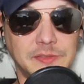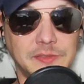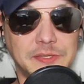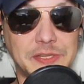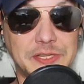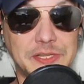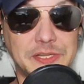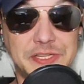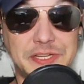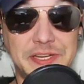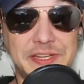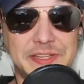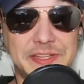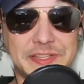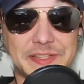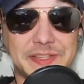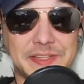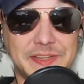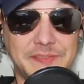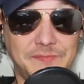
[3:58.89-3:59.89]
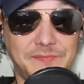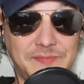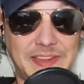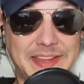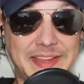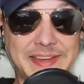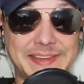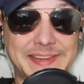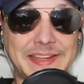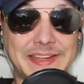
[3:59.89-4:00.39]
She is
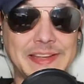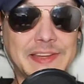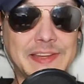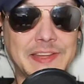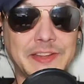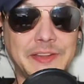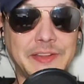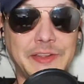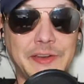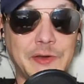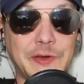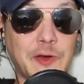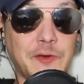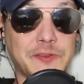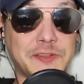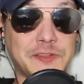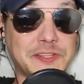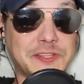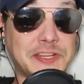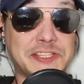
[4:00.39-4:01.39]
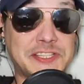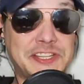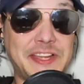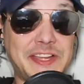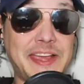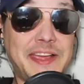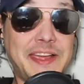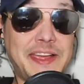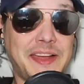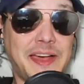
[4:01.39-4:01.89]
intensely nervous. She
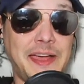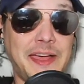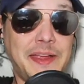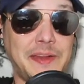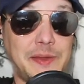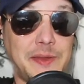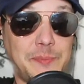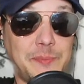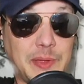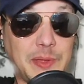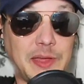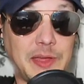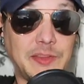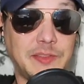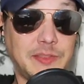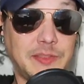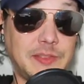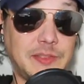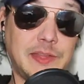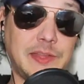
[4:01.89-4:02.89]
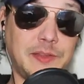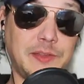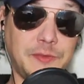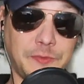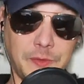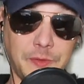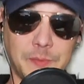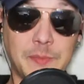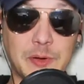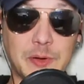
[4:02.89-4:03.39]
can't hide it because these
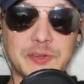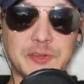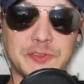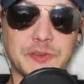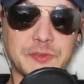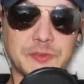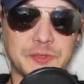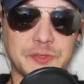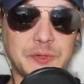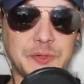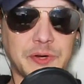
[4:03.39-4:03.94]
emotions are true